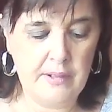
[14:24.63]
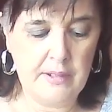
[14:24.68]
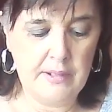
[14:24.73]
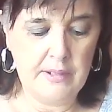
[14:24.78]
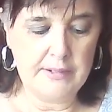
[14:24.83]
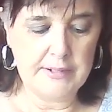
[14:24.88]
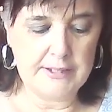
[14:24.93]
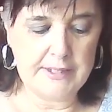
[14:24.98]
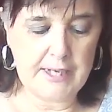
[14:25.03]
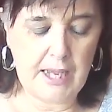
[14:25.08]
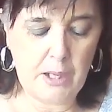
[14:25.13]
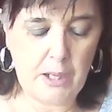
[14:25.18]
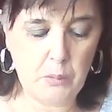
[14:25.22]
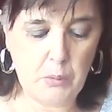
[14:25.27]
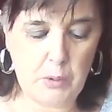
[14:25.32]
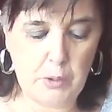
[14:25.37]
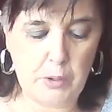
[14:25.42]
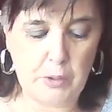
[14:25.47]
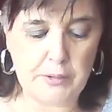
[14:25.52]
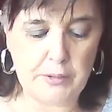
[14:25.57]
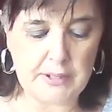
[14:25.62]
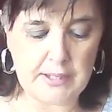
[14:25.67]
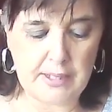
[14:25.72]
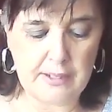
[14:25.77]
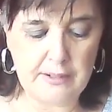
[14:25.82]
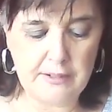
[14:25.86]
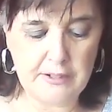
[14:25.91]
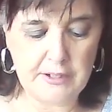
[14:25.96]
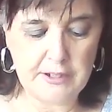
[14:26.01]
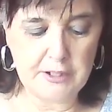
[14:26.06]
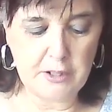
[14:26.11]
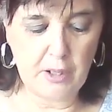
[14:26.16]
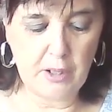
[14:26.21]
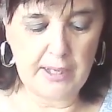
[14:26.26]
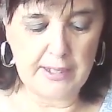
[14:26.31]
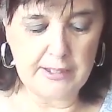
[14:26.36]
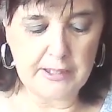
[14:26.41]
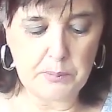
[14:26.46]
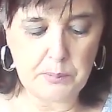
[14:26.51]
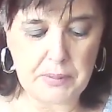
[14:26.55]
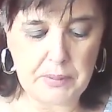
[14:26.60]
Star words,
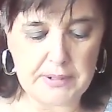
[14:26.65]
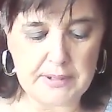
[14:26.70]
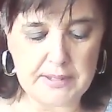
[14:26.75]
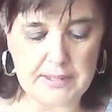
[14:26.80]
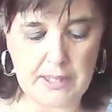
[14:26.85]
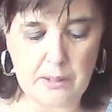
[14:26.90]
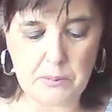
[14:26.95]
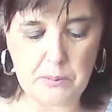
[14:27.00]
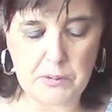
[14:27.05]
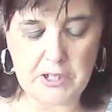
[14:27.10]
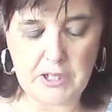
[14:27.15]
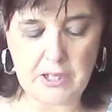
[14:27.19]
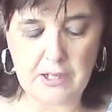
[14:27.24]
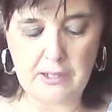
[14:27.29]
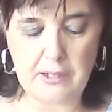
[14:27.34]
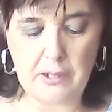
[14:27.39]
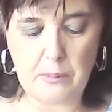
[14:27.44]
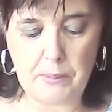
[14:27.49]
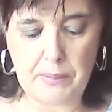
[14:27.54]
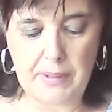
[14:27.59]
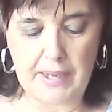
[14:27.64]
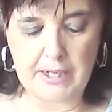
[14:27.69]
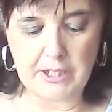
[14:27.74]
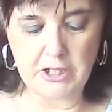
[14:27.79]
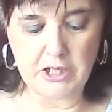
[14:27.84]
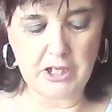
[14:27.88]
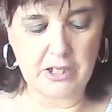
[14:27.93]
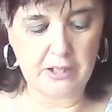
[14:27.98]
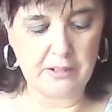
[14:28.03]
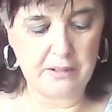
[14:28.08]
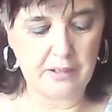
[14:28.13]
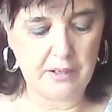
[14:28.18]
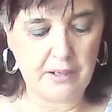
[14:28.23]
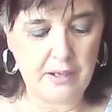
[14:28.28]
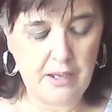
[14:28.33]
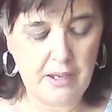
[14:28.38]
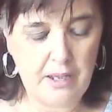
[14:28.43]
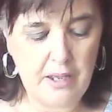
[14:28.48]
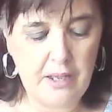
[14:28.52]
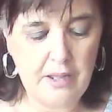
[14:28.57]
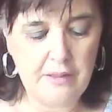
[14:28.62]
insight, perception, passion.
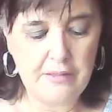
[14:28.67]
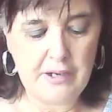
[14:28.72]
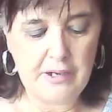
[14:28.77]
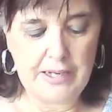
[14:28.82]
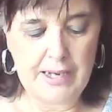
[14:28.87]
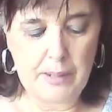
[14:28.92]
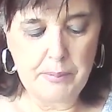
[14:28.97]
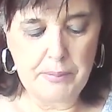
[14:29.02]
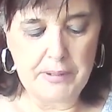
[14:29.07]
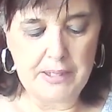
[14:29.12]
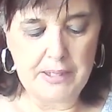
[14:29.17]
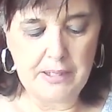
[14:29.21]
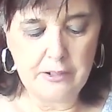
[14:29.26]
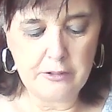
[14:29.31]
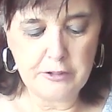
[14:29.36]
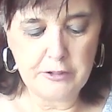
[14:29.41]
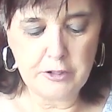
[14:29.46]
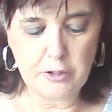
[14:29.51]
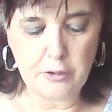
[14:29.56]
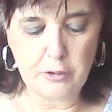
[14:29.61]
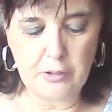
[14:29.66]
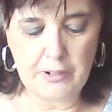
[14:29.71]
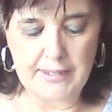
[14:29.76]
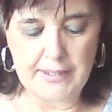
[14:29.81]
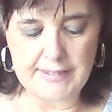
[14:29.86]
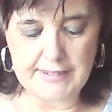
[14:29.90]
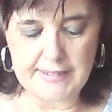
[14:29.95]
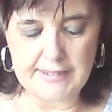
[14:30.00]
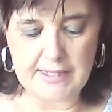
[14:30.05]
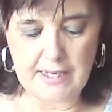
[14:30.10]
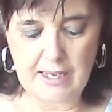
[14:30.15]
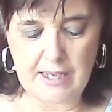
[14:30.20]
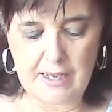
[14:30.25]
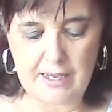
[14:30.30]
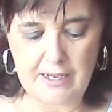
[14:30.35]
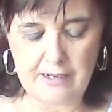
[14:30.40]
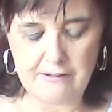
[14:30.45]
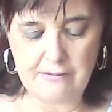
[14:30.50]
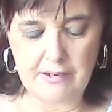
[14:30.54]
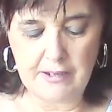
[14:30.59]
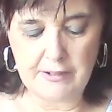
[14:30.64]
The Lapis Lazuli
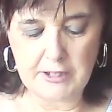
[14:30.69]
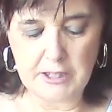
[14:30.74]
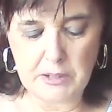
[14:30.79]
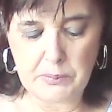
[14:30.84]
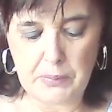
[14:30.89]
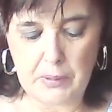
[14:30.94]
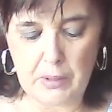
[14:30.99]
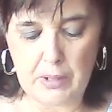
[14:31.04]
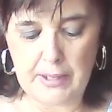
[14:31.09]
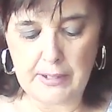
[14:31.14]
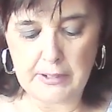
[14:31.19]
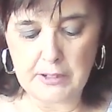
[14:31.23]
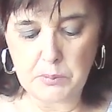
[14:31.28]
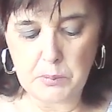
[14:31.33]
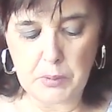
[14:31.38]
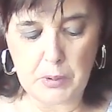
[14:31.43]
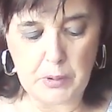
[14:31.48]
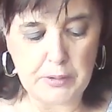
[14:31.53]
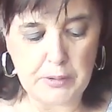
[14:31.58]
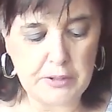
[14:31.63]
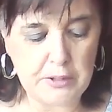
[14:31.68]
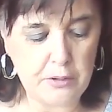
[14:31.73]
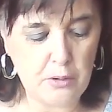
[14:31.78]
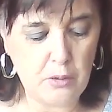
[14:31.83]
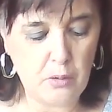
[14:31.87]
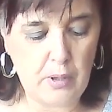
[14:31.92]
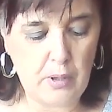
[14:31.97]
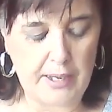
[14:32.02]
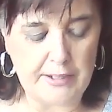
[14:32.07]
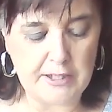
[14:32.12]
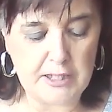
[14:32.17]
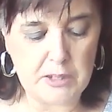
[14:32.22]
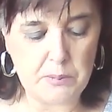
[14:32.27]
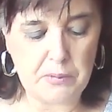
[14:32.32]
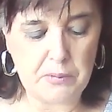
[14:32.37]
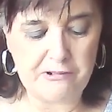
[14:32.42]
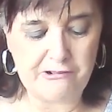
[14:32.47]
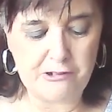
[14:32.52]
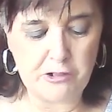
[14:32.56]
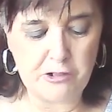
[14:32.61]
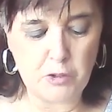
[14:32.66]
star inspires personal and
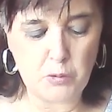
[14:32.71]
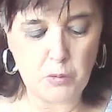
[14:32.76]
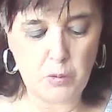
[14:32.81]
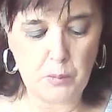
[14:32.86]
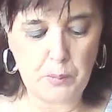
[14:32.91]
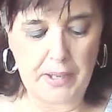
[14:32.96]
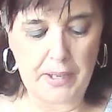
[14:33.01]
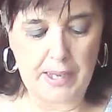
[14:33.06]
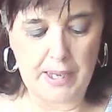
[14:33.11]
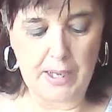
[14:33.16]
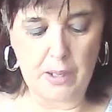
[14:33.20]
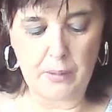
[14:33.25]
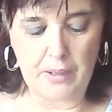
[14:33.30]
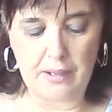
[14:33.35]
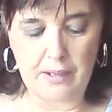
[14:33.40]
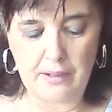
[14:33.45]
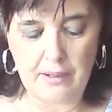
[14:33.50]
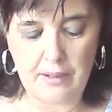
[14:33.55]
spiritual power.